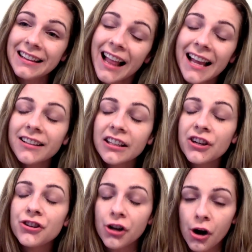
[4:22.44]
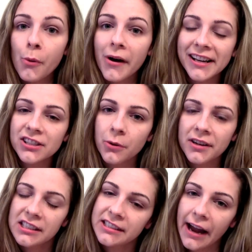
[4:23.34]
likely no one is
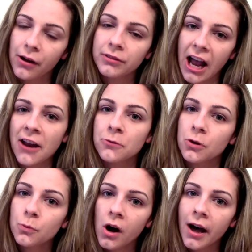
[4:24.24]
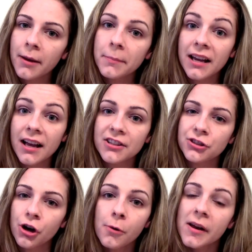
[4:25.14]
going to dial 911 because
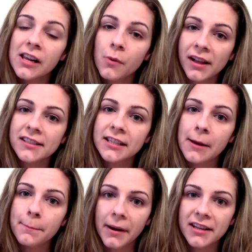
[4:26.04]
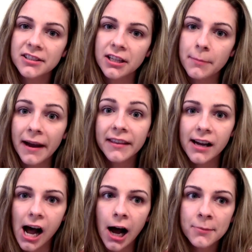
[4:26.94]
nobody wants to get busted by the
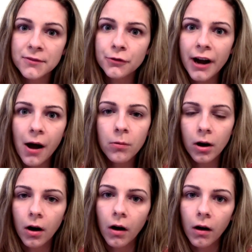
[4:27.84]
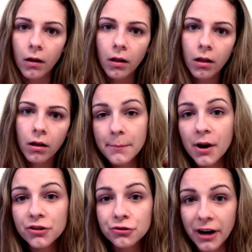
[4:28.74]
cops for alcohol. And
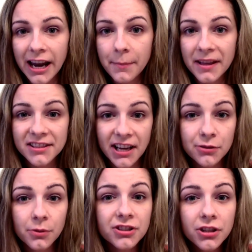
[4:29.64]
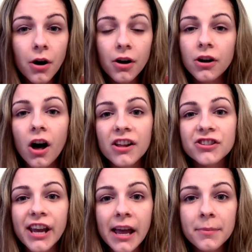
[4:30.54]
most rape and sexual assault on
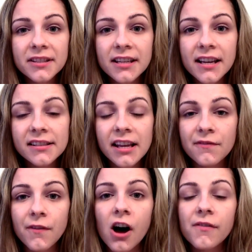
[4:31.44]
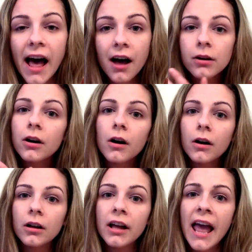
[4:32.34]
college campuses involve
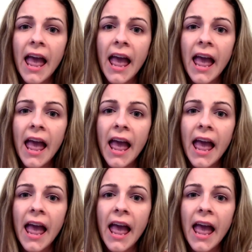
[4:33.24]
alcohol